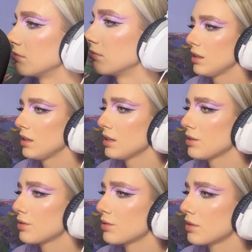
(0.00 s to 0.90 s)
Let's
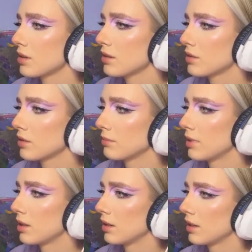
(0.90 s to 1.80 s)
try some
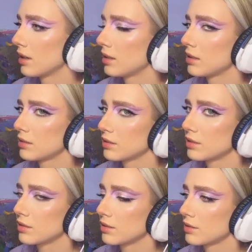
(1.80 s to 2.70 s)

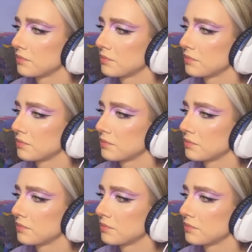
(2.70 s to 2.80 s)
hi-hats.